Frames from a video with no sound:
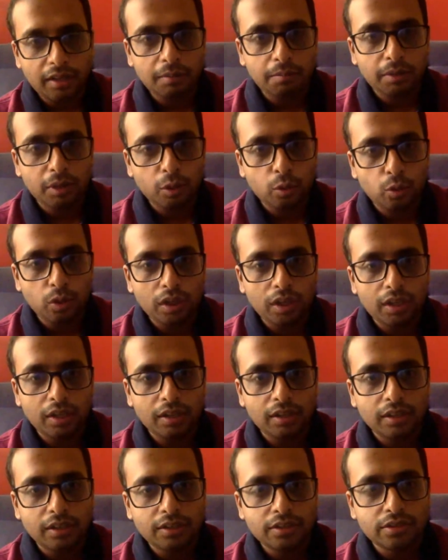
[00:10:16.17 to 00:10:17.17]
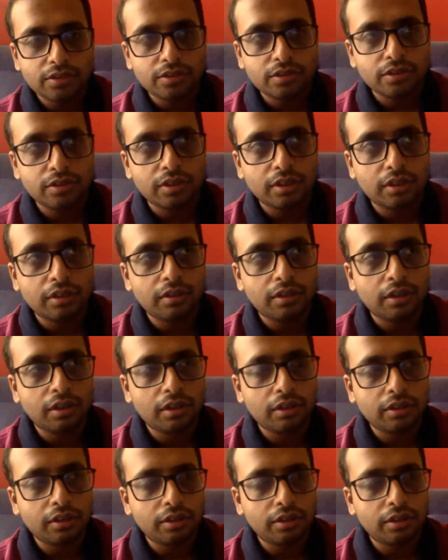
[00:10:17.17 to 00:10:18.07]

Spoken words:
between the